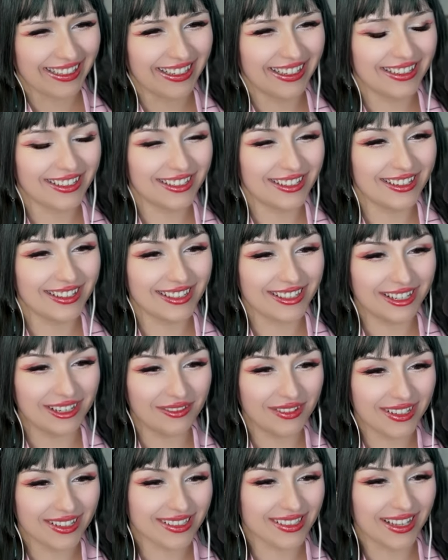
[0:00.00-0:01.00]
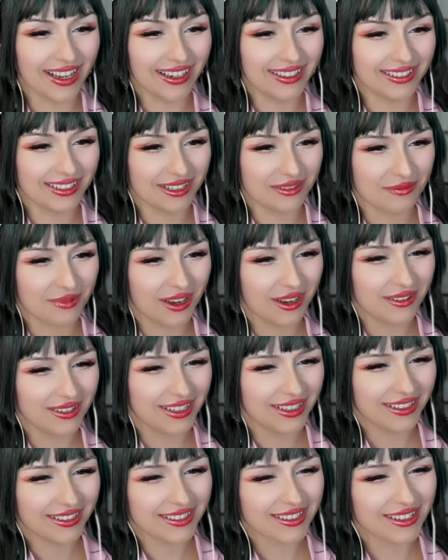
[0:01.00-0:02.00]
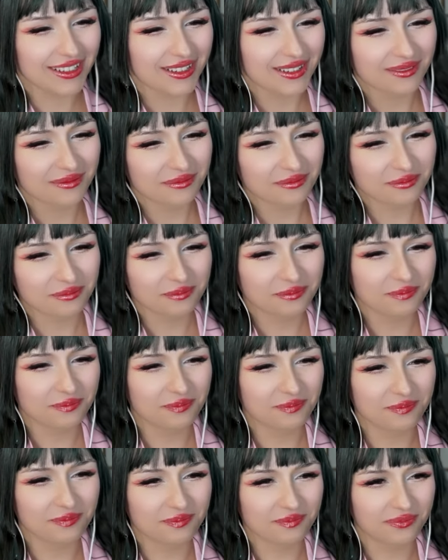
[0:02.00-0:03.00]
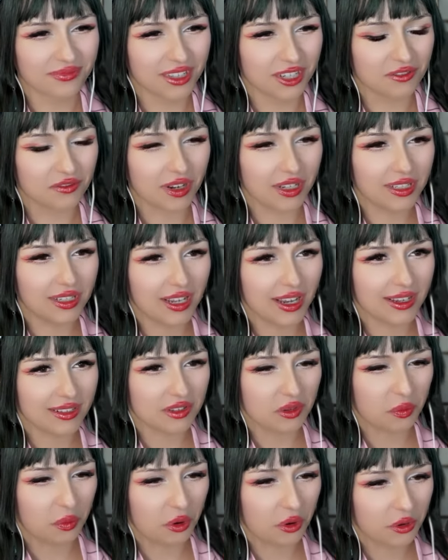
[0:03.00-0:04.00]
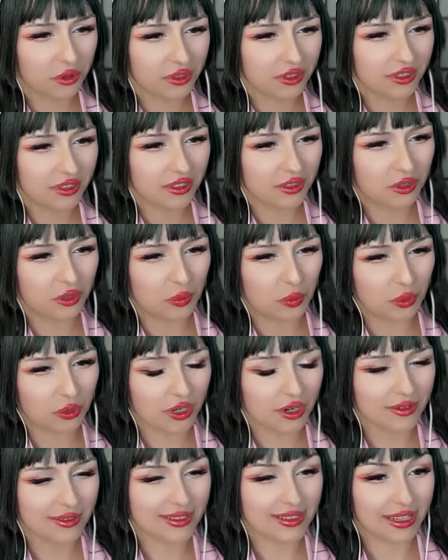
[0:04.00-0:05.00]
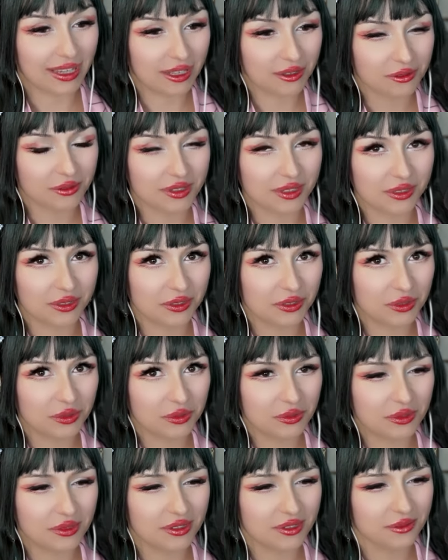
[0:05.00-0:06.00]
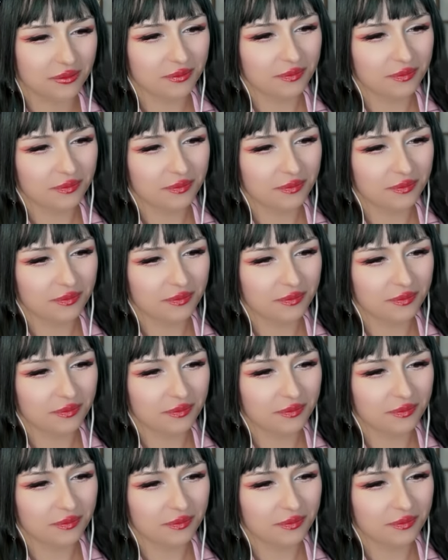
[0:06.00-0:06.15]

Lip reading: She's so excited about it. She finally has opportunity to put her skills into use.